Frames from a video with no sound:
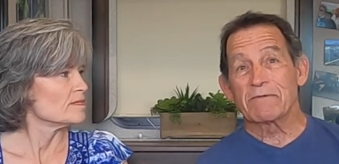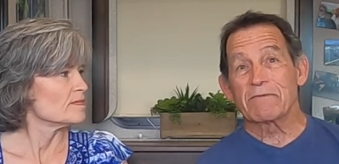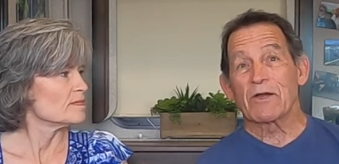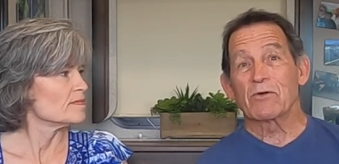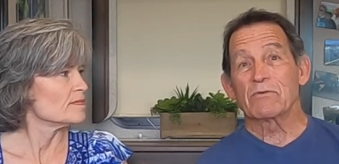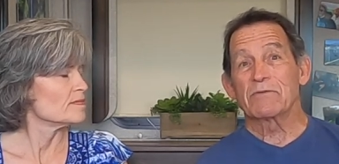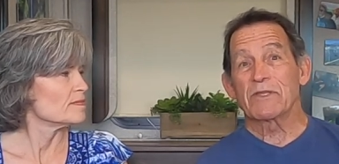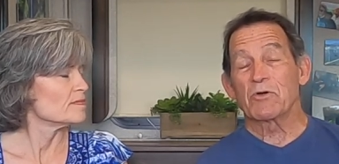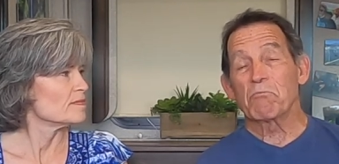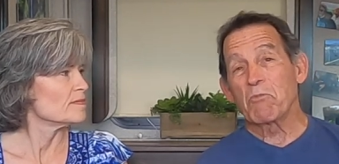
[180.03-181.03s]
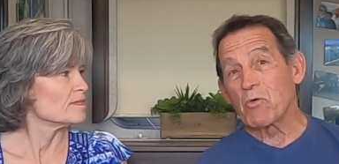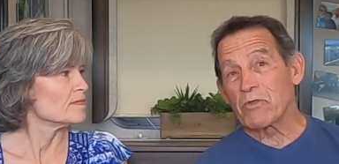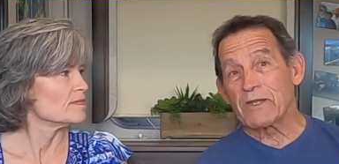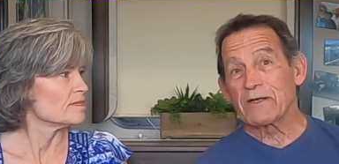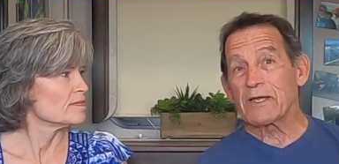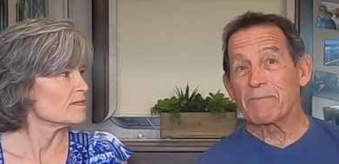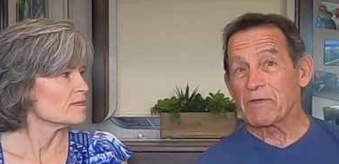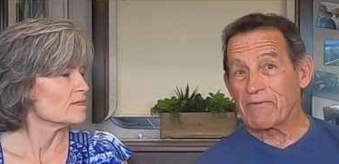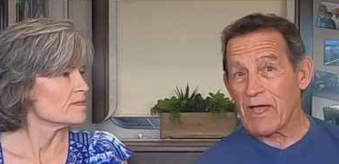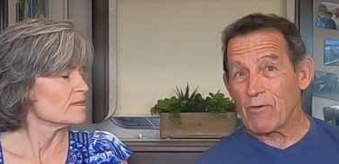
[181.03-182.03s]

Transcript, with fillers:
Speaker 1: that, that are that are more than a couple of